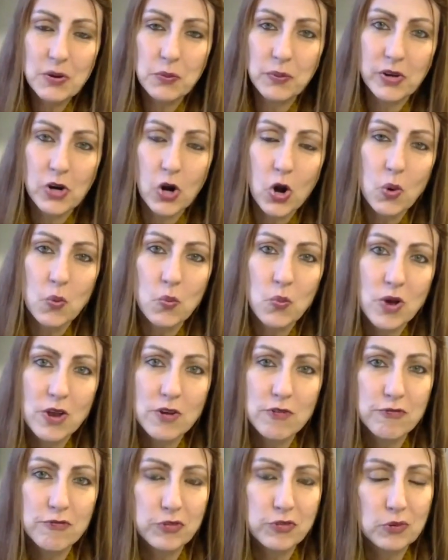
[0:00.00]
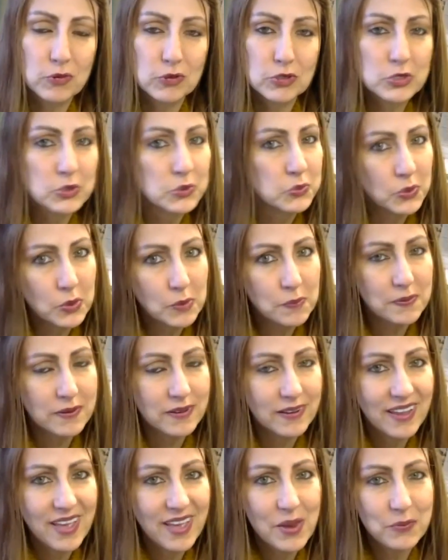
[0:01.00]
We are One Fuel Swoop,
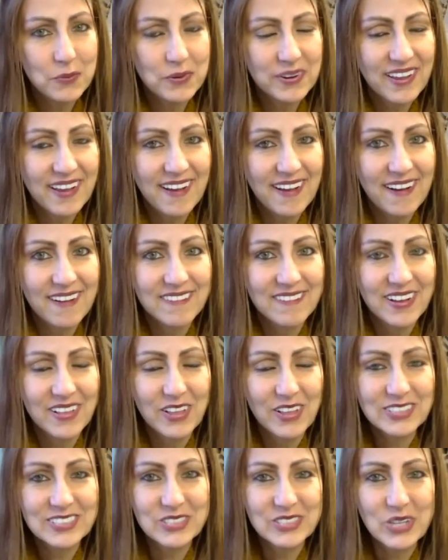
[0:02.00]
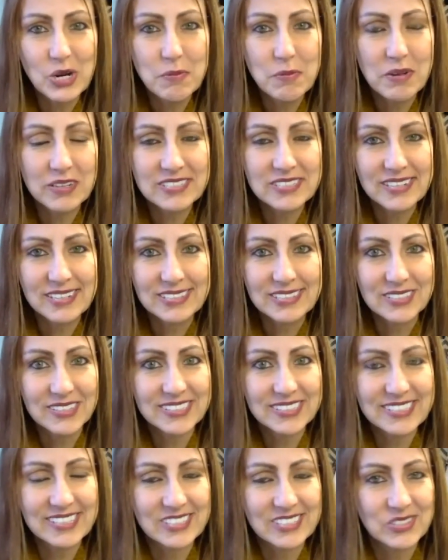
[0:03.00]
and we have a lot to talk about tonight. So let's
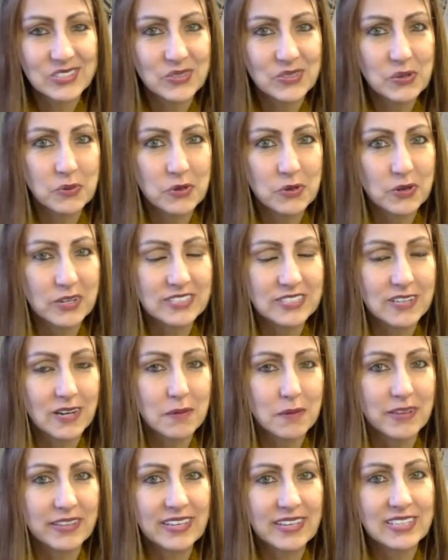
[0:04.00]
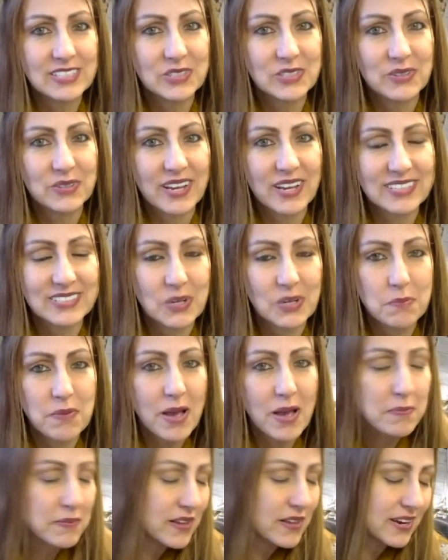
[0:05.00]
get to it. We're going to talk about the KeystoneXL
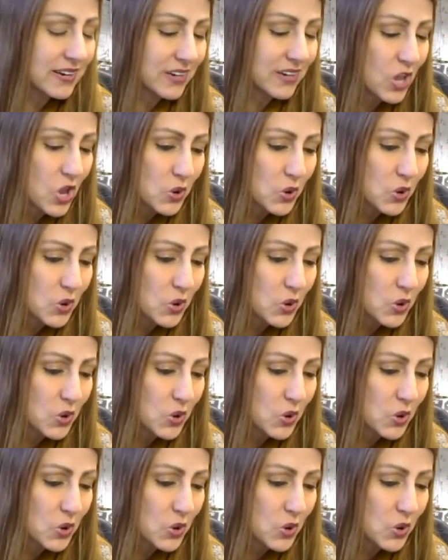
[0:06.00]
pipeline.